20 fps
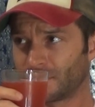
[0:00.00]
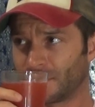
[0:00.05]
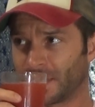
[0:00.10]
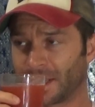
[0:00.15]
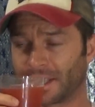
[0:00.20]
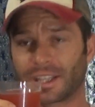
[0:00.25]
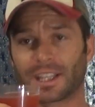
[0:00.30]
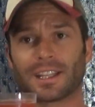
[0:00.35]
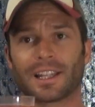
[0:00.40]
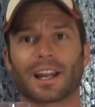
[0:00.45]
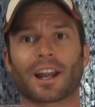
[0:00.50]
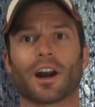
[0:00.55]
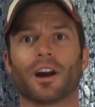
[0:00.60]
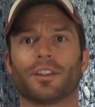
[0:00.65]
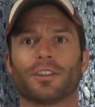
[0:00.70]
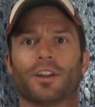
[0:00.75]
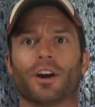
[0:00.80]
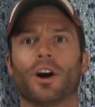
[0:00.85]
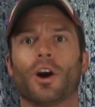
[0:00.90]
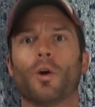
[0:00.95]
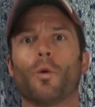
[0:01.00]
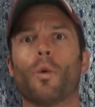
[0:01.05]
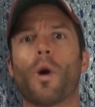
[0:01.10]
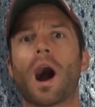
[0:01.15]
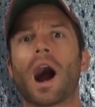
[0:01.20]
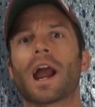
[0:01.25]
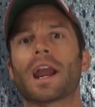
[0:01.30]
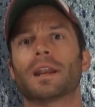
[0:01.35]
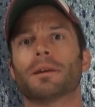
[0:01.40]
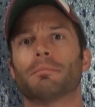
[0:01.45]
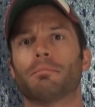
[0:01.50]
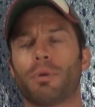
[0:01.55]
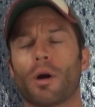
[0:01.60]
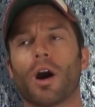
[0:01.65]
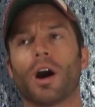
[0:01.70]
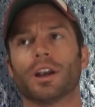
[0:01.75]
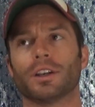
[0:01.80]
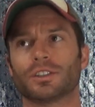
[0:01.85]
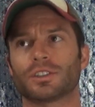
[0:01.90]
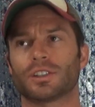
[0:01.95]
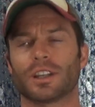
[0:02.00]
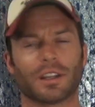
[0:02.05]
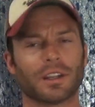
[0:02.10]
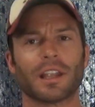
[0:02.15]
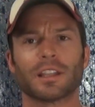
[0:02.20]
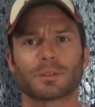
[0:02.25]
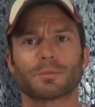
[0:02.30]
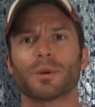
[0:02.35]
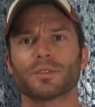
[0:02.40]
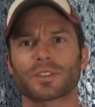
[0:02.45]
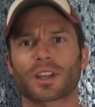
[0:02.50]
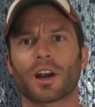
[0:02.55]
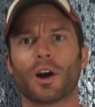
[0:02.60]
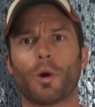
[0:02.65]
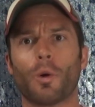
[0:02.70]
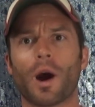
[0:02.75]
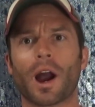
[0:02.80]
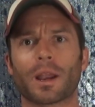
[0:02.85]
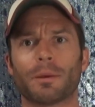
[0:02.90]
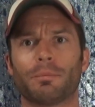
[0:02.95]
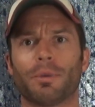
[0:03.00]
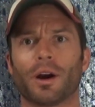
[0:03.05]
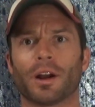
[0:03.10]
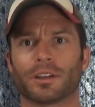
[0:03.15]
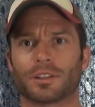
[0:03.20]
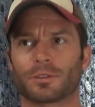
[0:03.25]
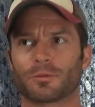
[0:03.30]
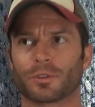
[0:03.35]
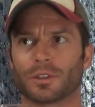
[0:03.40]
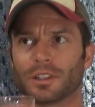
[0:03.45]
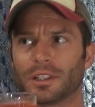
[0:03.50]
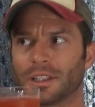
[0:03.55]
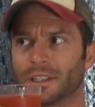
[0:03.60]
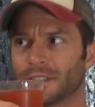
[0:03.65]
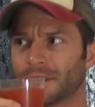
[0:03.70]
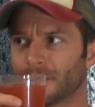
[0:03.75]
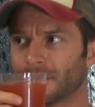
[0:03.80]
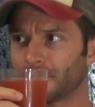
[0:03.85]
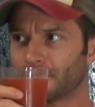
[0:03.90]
Like the Hawaiian punch. It smells like a Hawaiian punch, really.